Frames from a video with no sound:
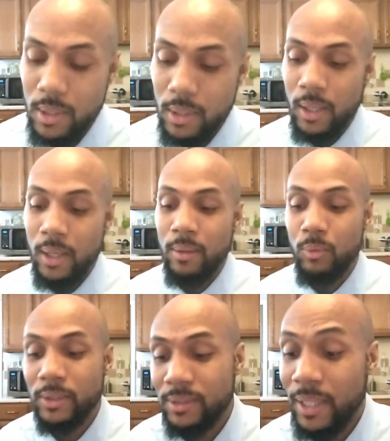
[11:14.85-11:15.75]

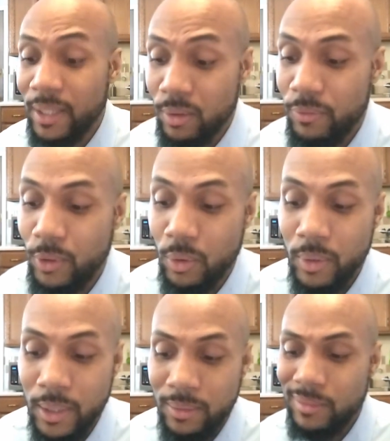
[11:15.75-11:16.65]
Was the
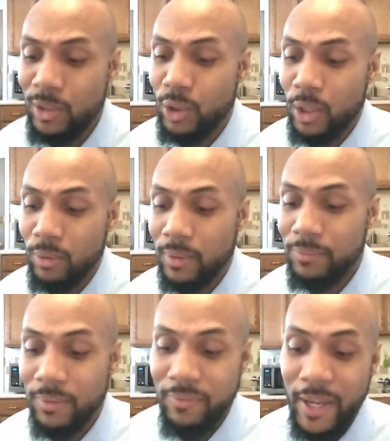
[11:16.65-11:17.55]
interviewing,
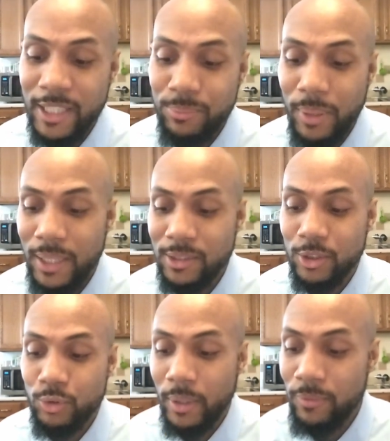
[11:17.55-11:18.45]
the fast pace, the
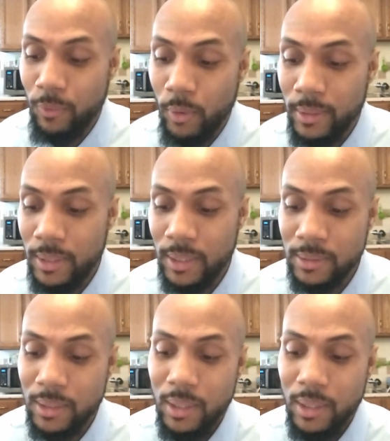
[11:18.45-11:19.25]
straightforwardness,